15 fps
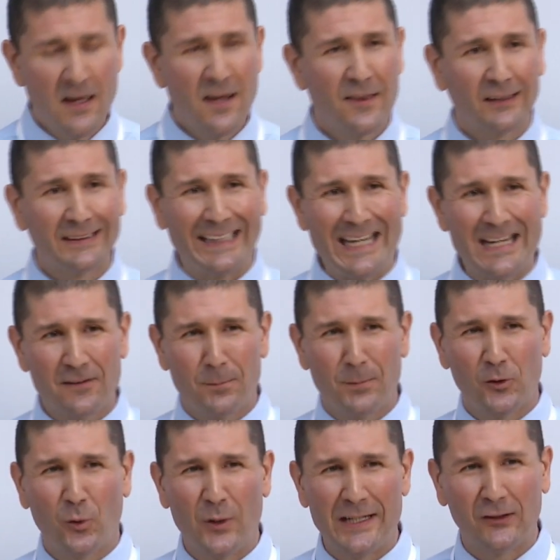The links
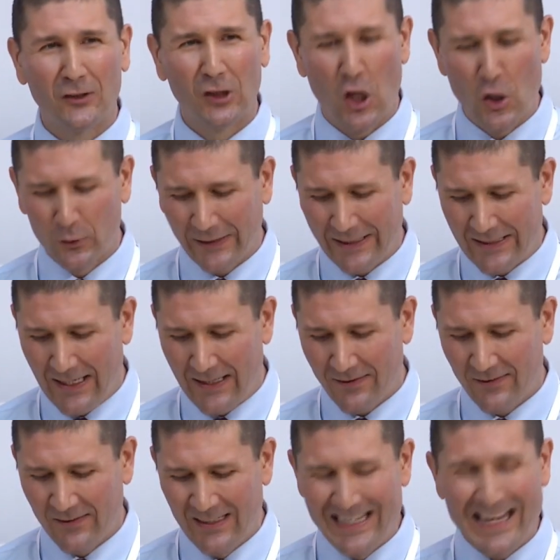between
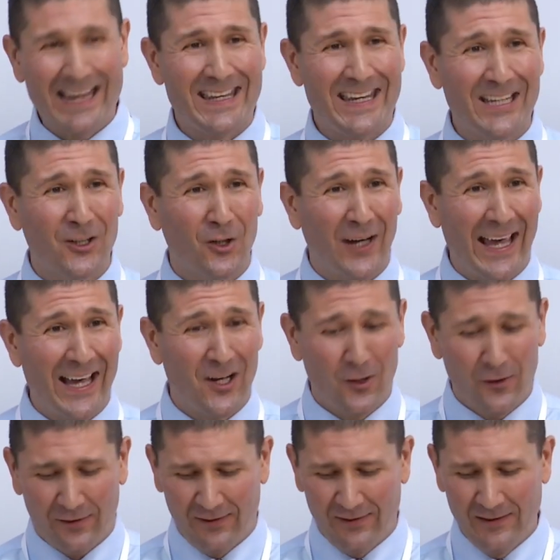loneliness and ill health,